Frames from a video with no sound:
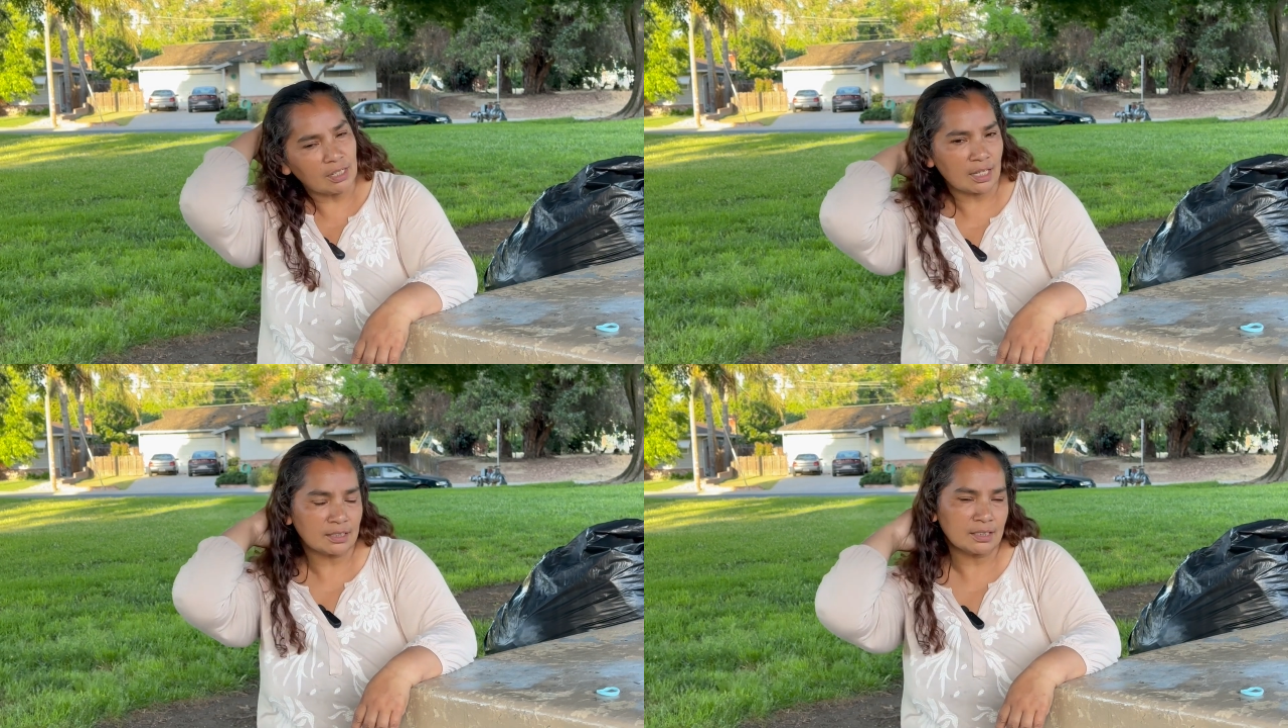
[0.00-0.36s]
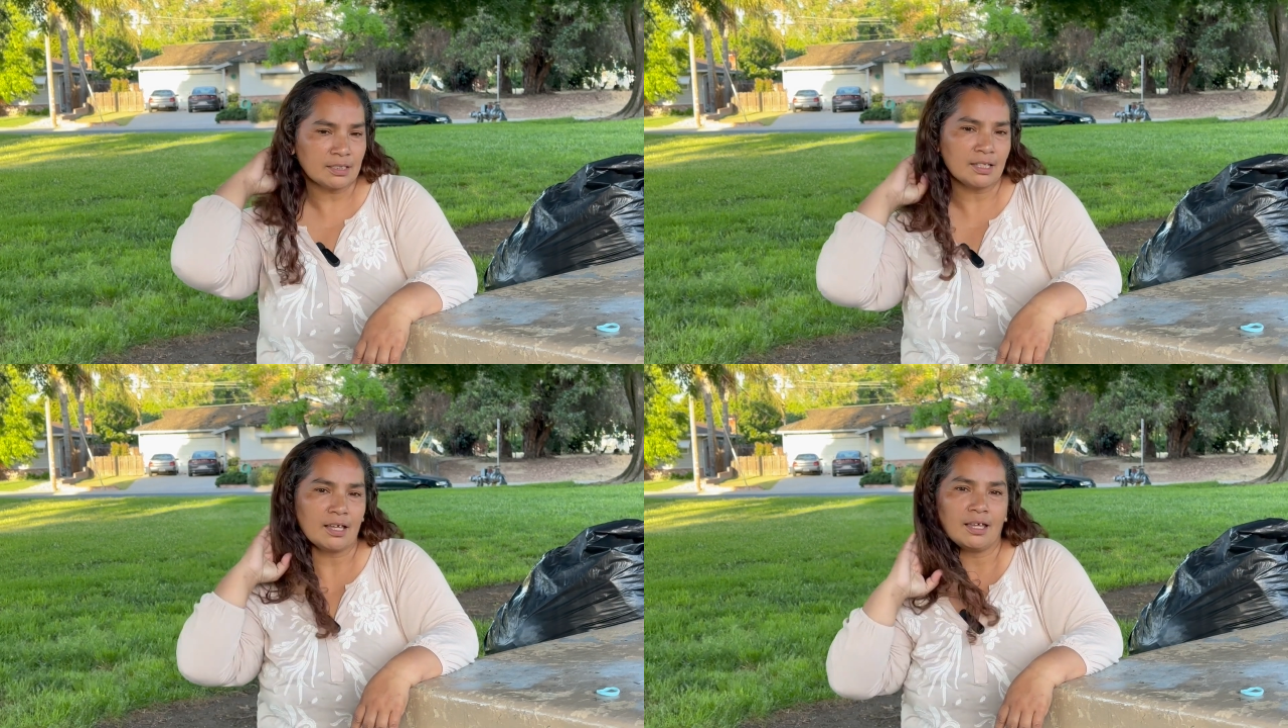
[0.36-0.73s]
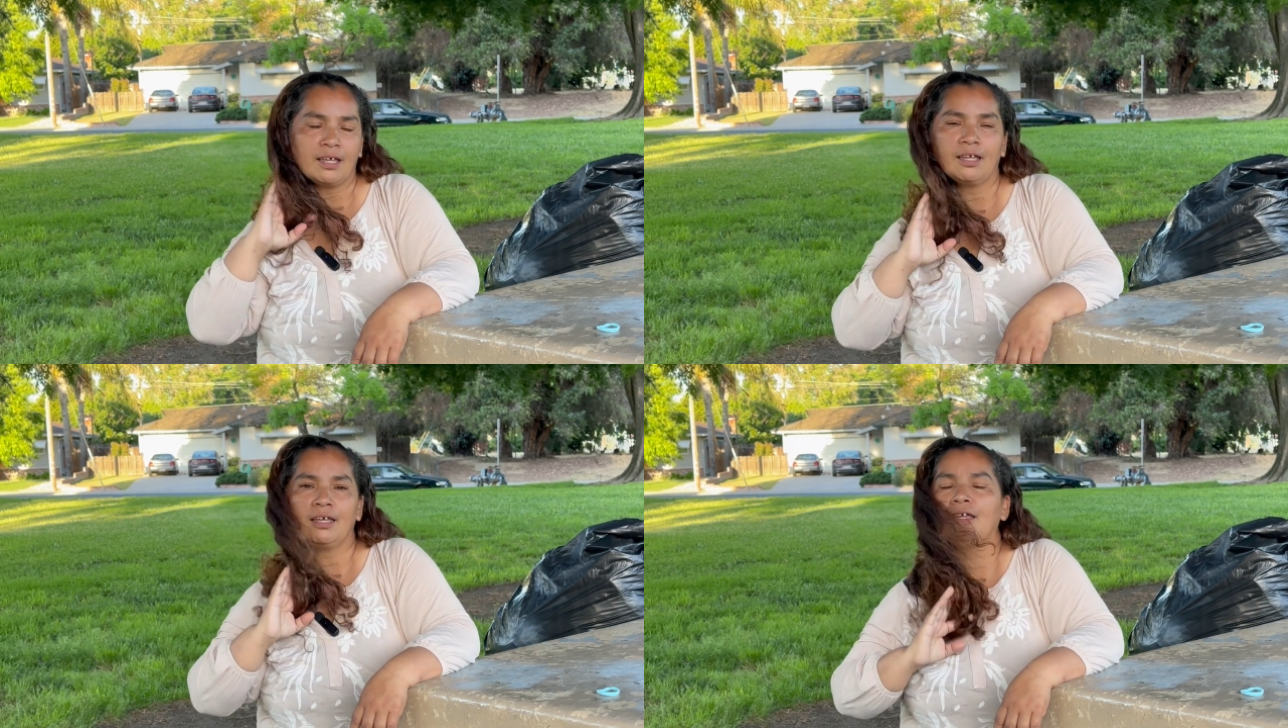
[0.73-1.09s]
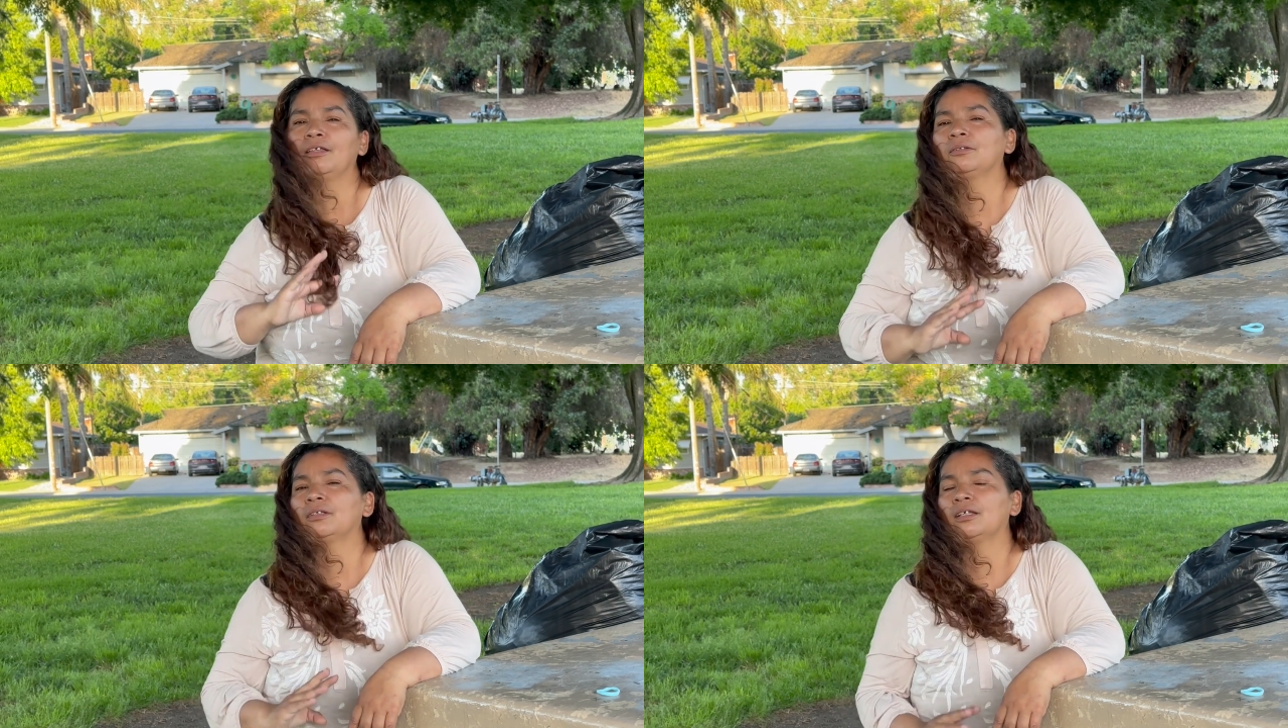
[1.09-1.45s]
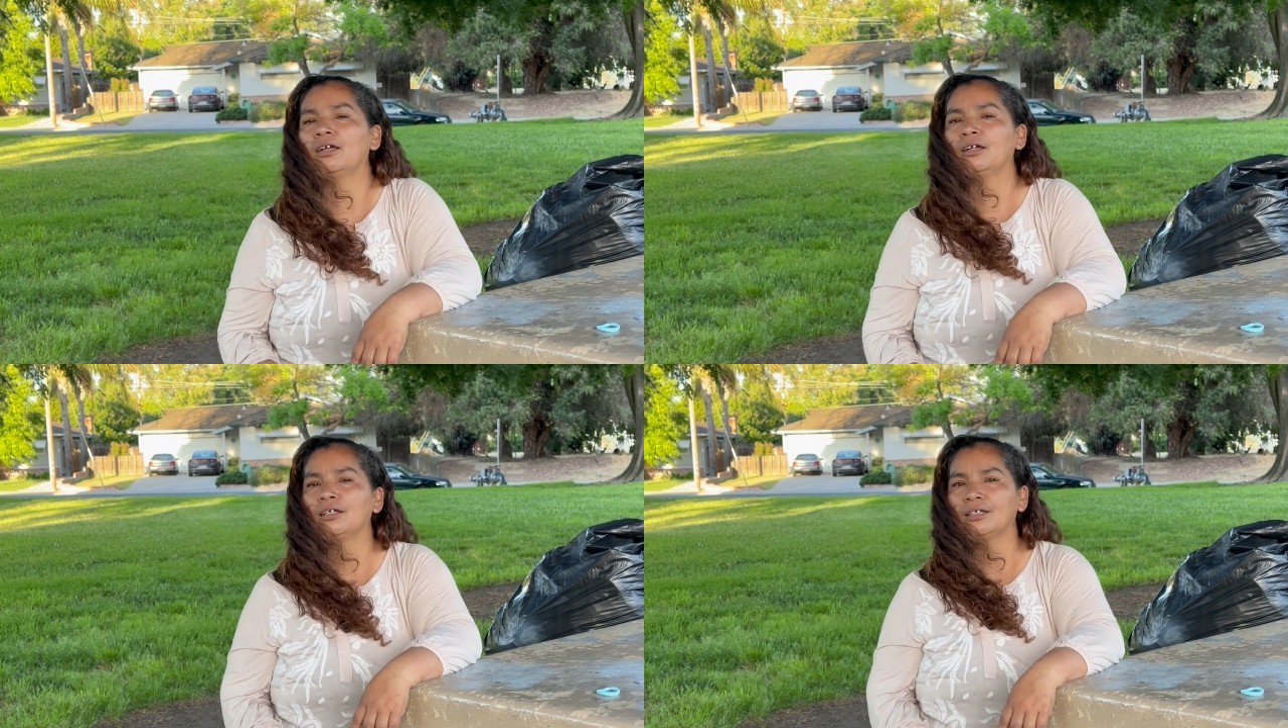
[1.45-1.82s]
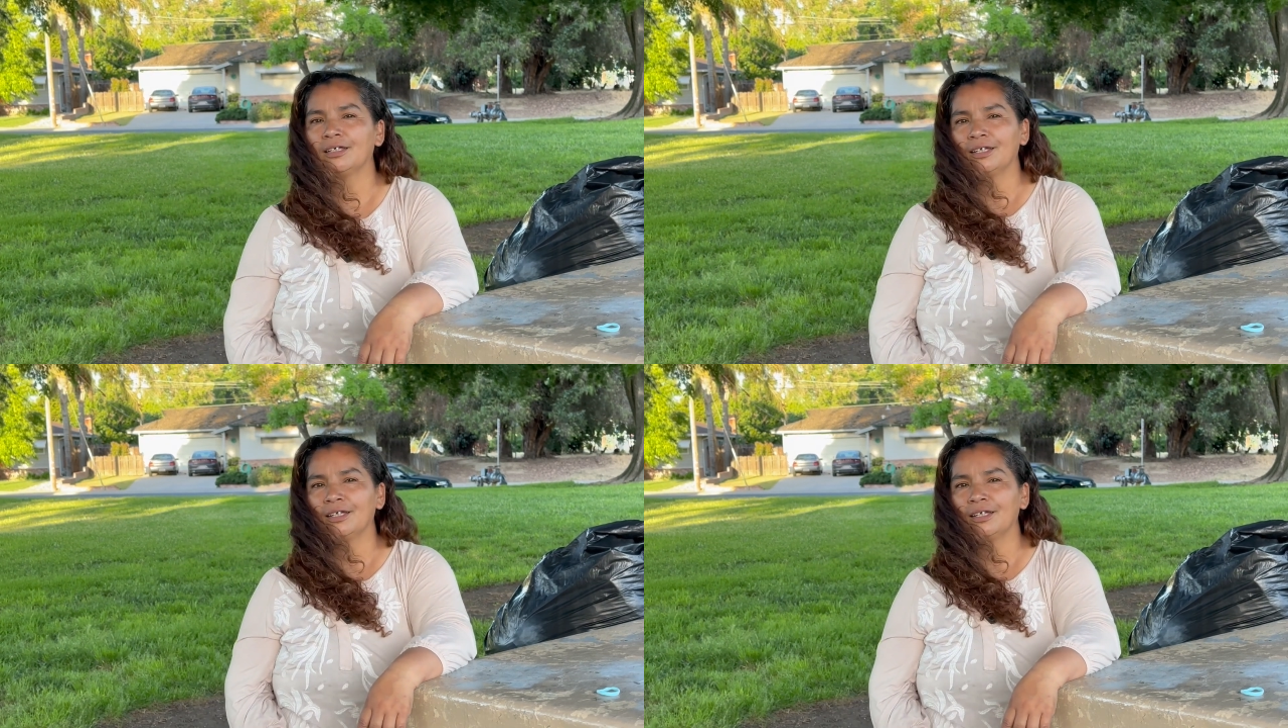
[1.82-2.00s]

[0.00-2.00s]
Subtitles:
She came to me one day and she let me